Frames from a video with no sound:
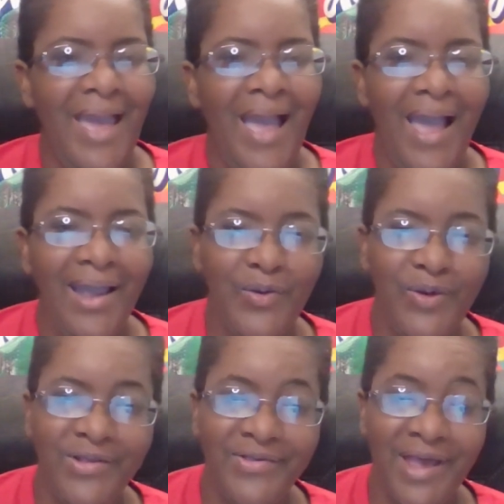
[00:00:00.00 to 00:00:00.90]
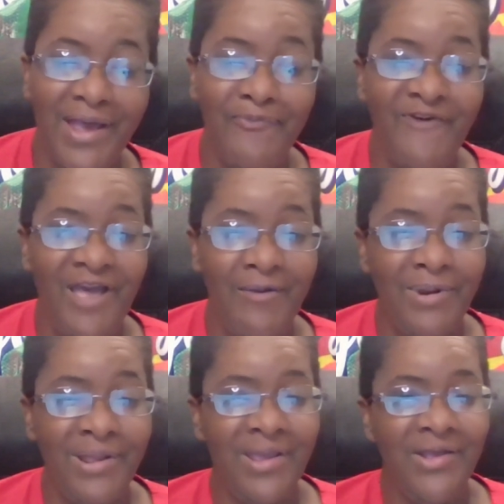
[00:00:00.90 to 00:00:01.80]
Hi, Creekside
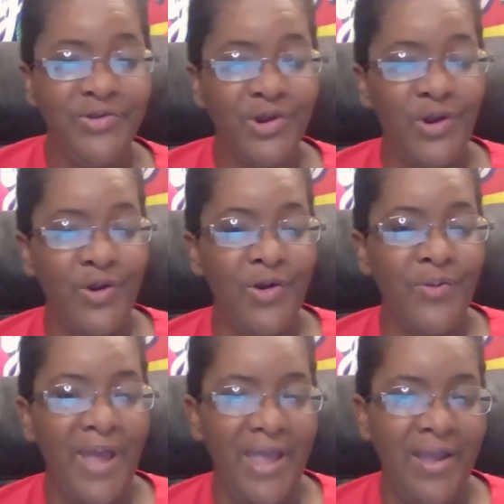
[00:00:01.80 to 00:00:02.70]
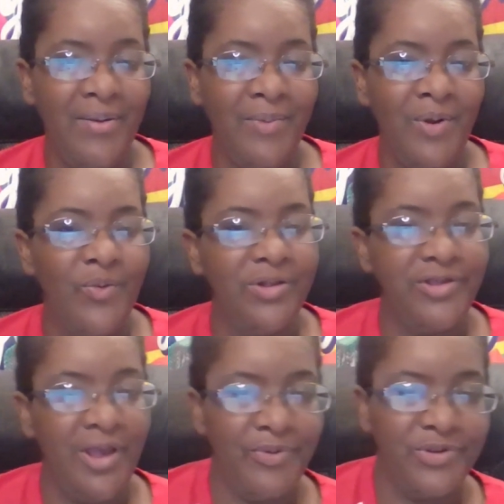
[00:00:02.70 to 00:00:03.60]
family. It's your girl Pam with
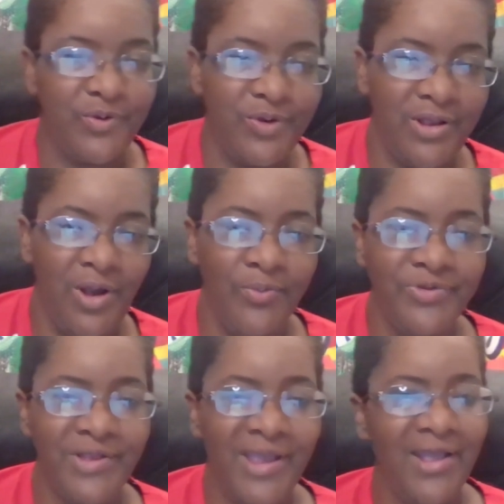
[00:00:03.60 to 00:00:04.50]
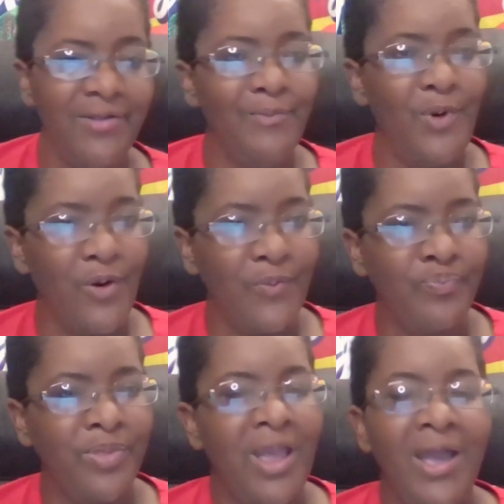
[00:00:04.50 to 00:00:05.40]
Tampa's Creek Homestead and more.
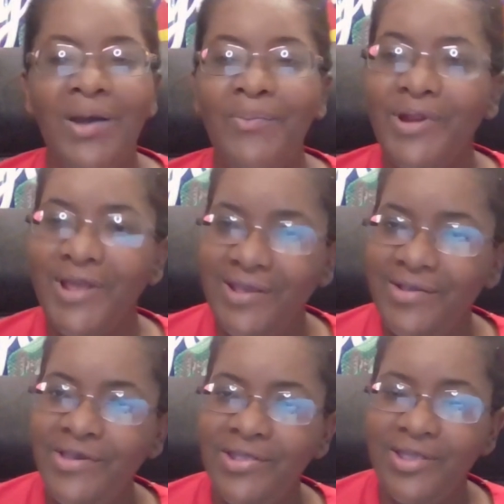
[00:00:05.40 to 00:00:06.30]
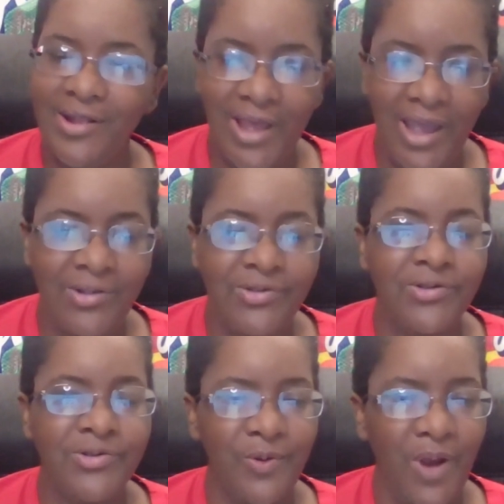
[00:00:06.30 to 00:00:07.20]
Please hit the like,
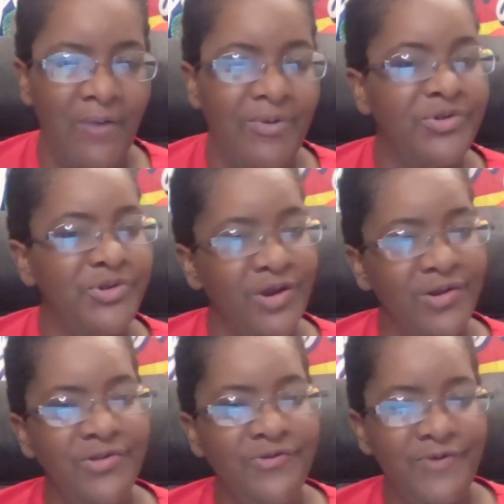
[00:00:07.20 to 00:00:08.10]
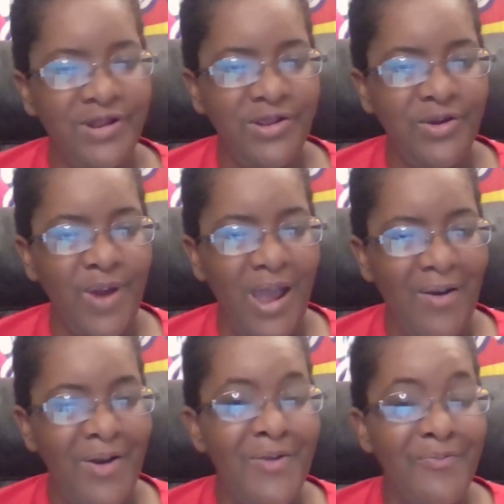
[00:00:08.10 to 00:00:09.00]
subscribe, and share this video
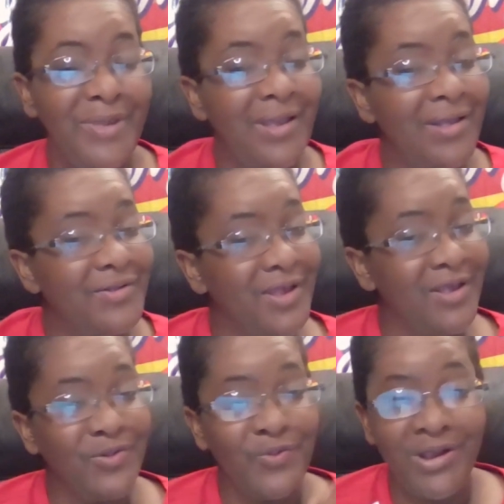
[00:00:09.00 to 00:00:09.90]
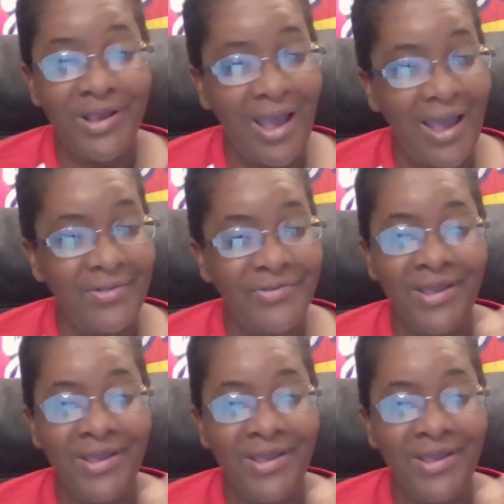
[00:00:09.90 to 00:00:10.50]
out because guess what, guys?